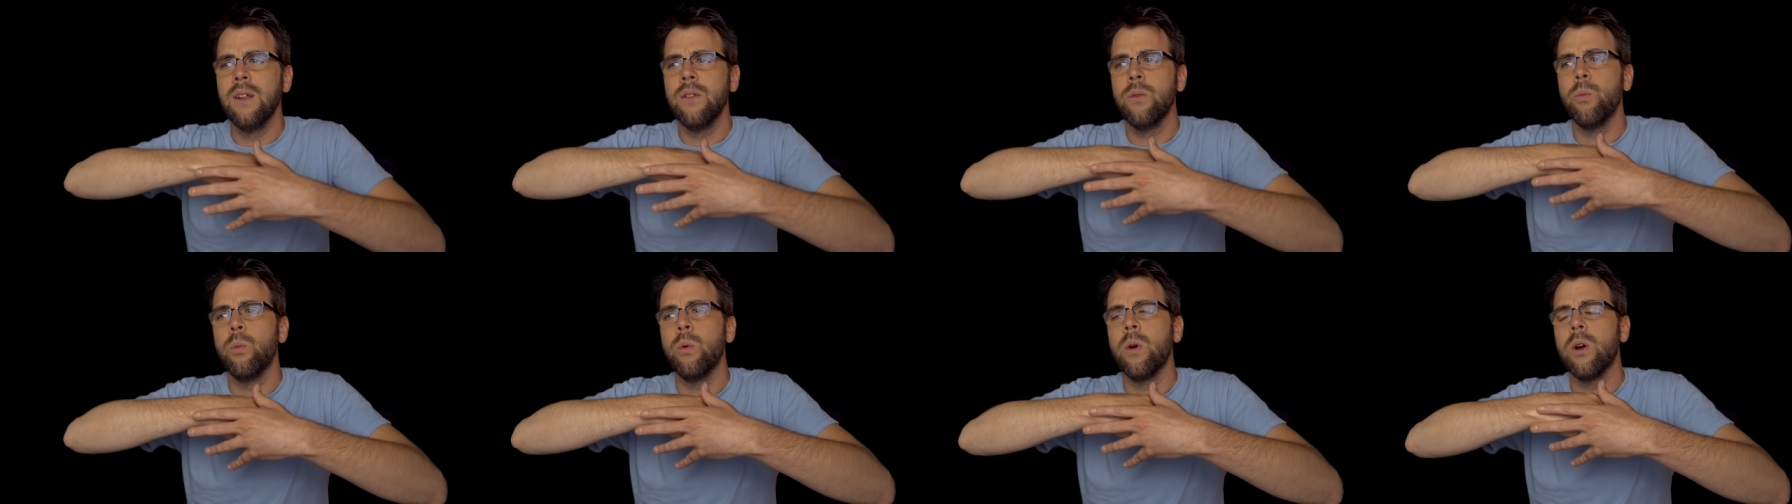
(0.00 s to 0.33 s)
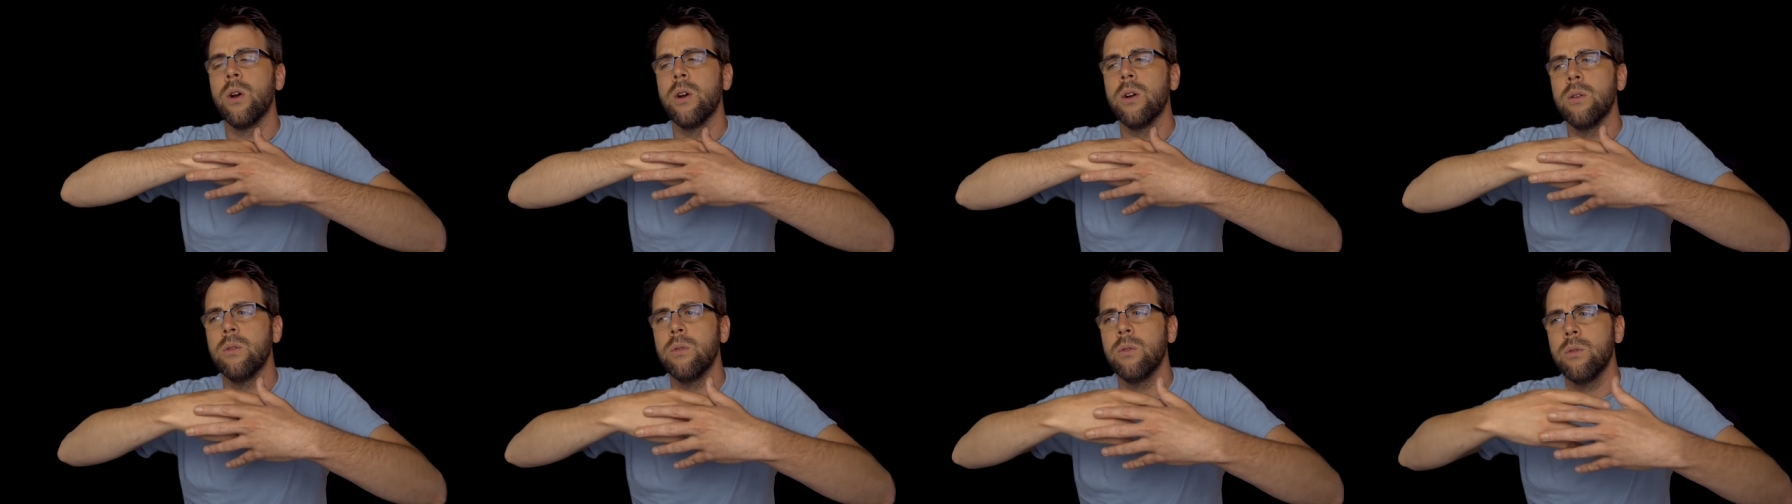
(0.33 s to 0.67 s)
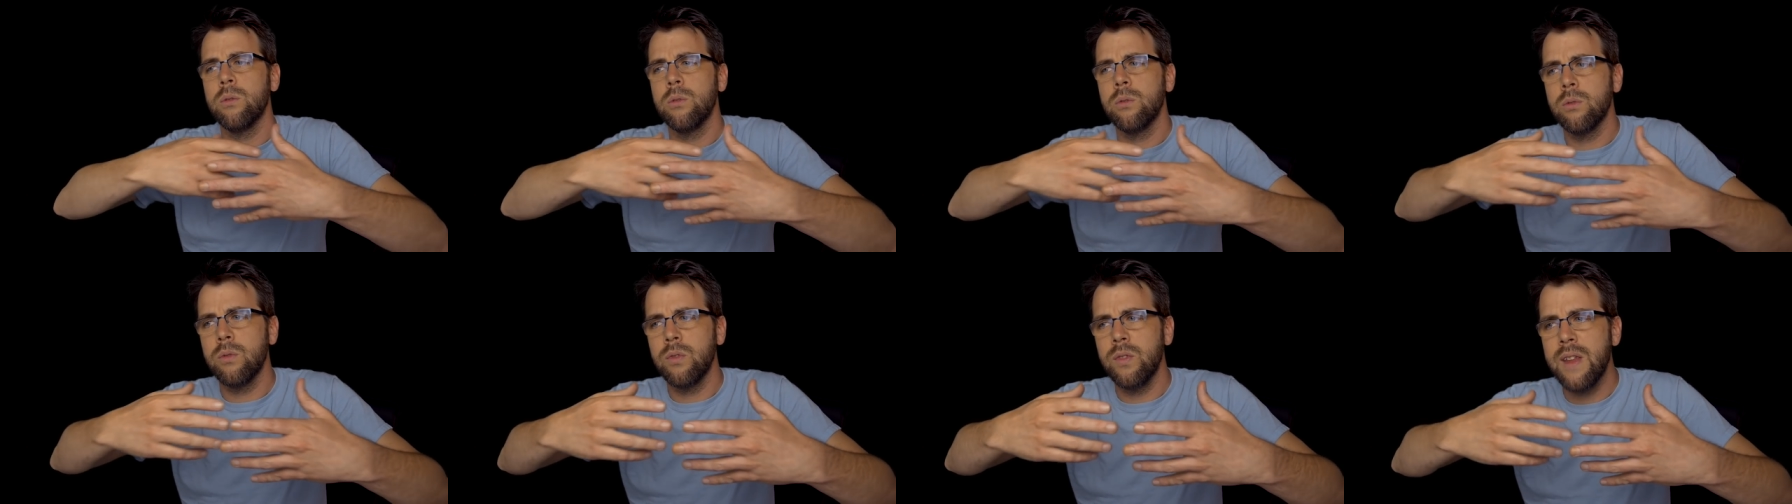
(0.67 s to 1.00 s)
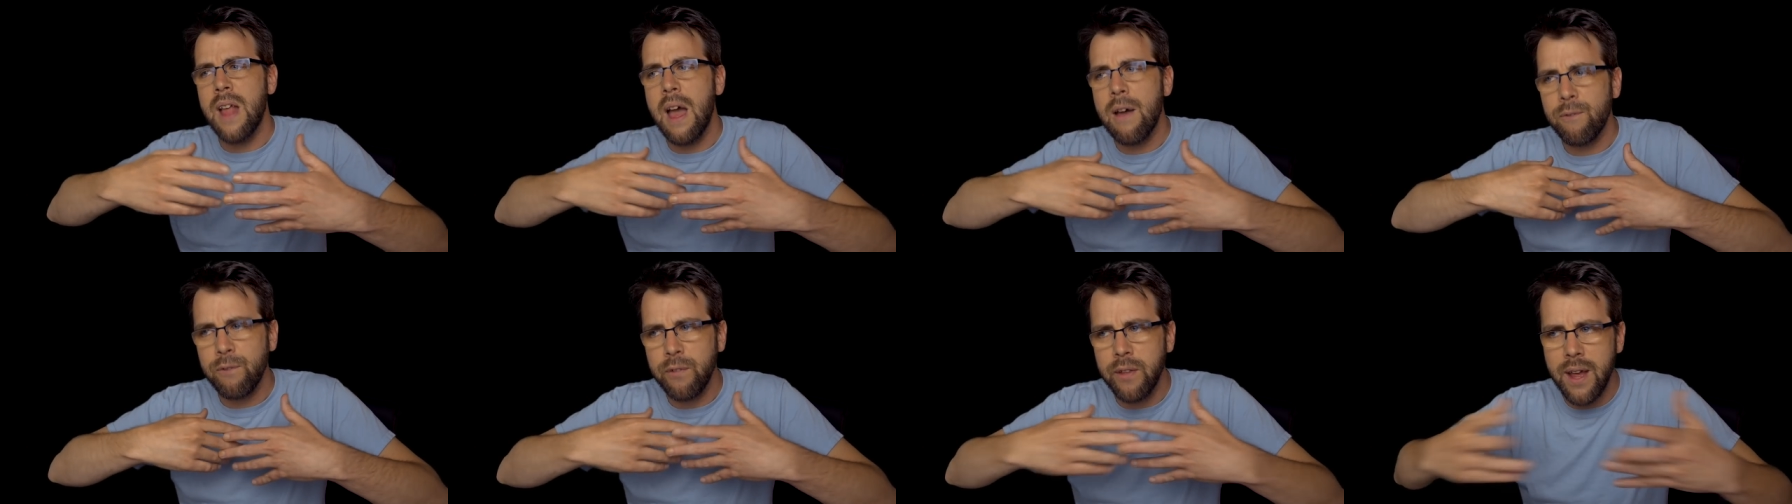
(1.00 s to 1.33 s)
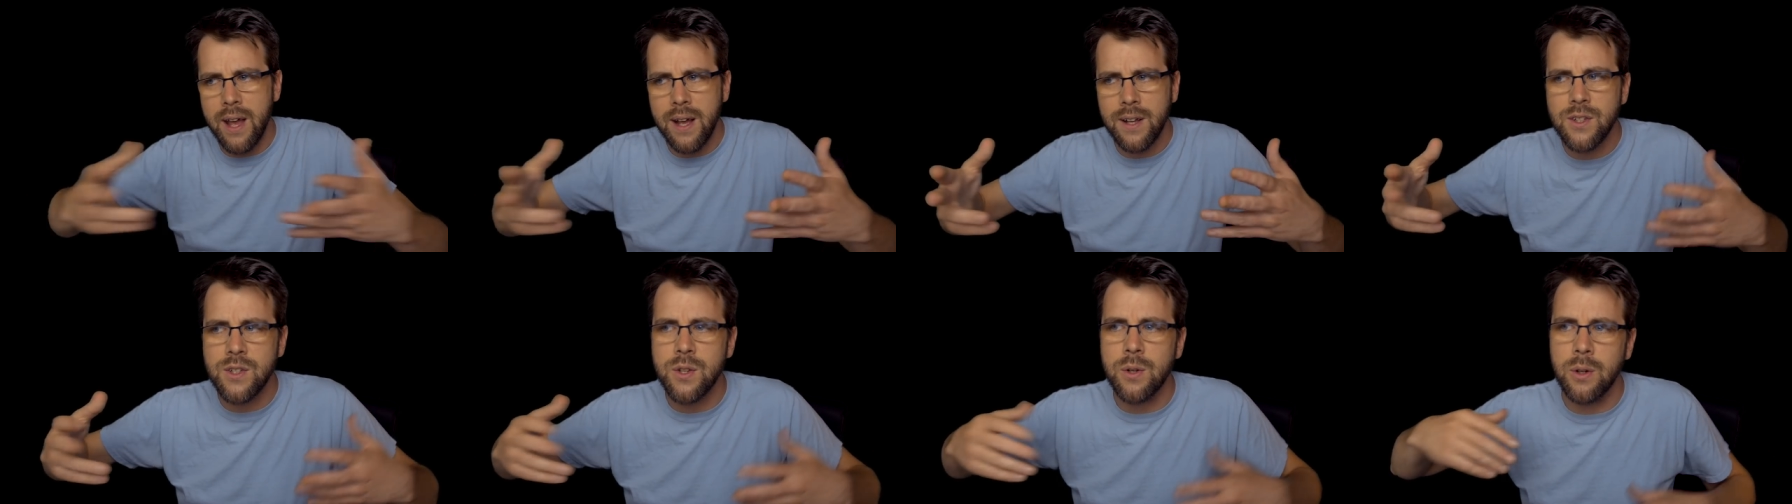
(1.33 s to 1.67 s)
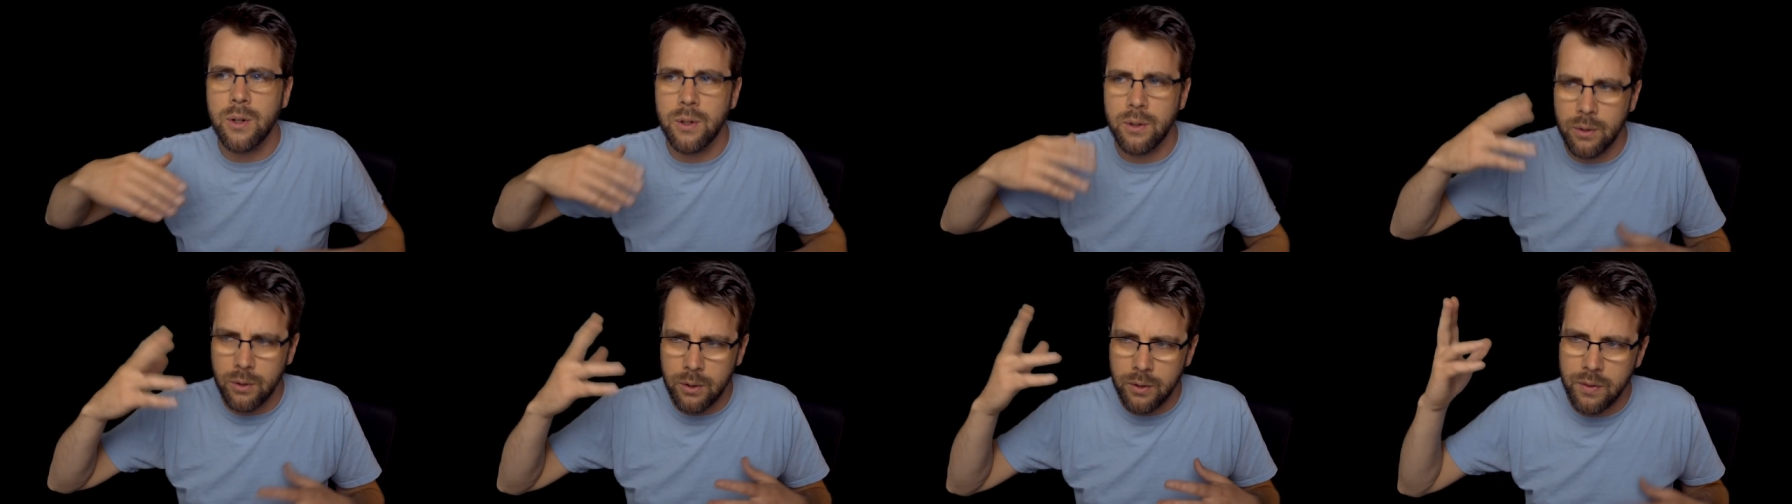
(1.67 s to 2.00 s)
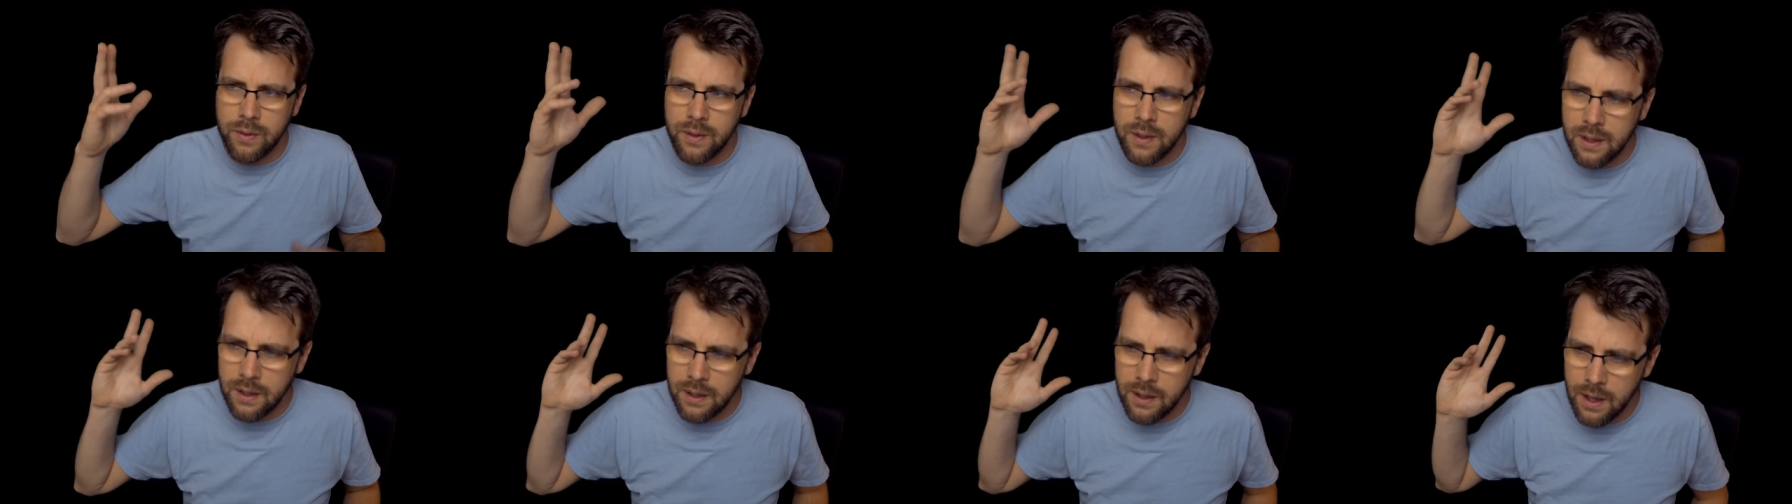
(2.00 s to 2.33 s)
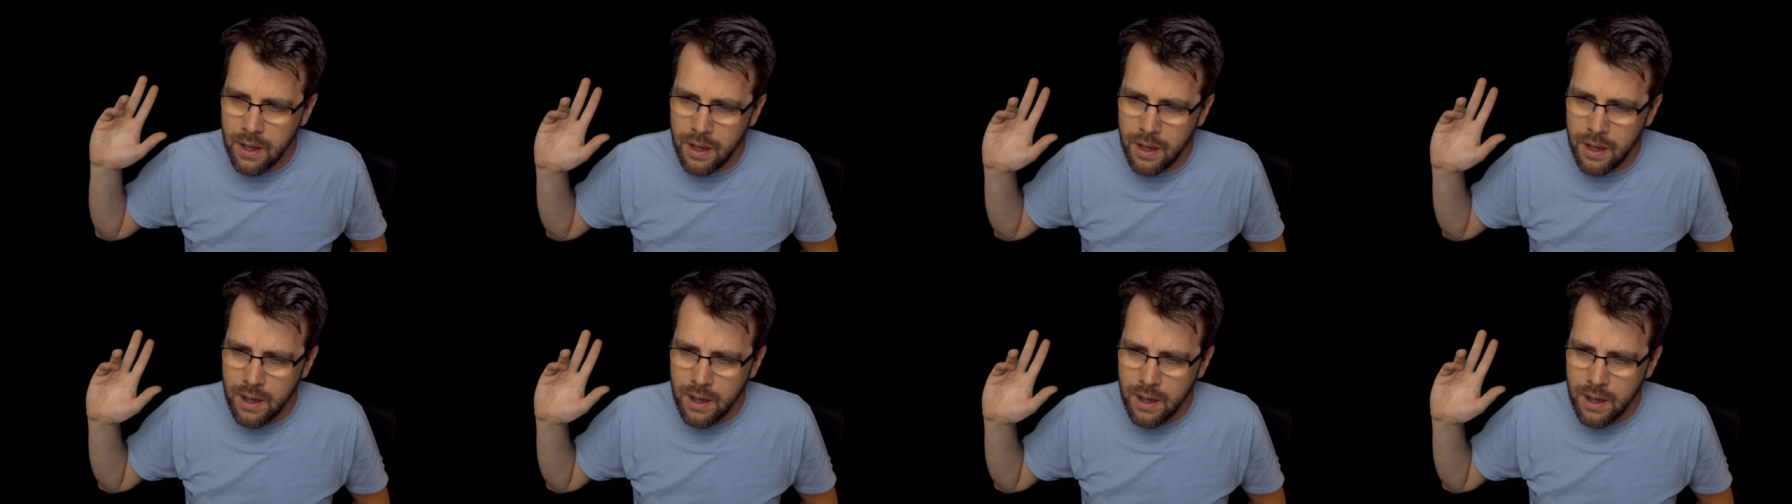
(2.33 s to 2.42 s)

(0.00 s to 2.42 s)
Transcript: we're Netflix or, or the,